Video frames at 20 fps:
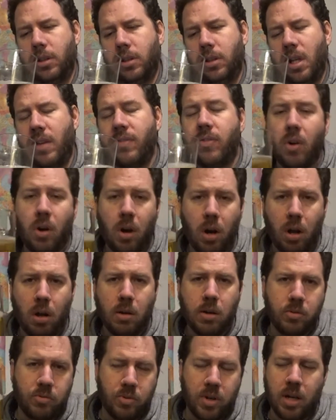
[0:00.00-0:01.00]
If you're a
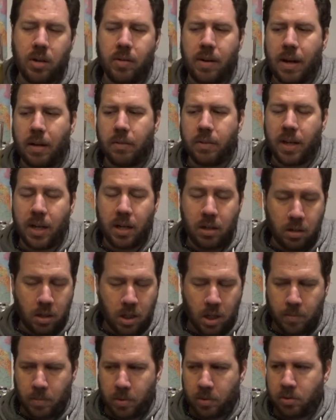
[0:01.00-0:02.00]
lager drinker out there and you
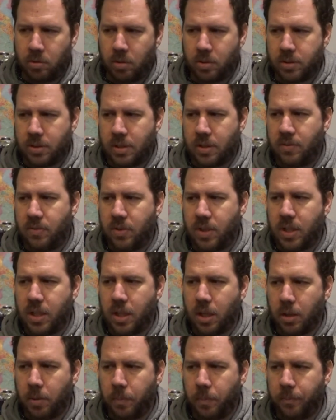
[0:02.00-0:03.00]
come across this
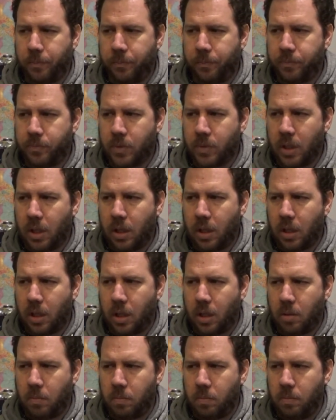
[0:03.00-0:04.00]
video,
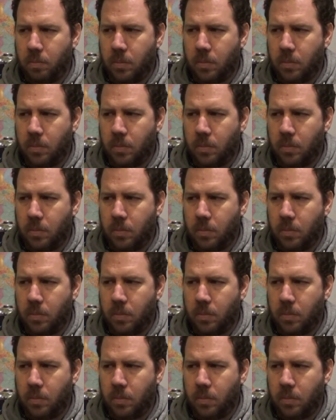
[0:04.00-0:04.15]
try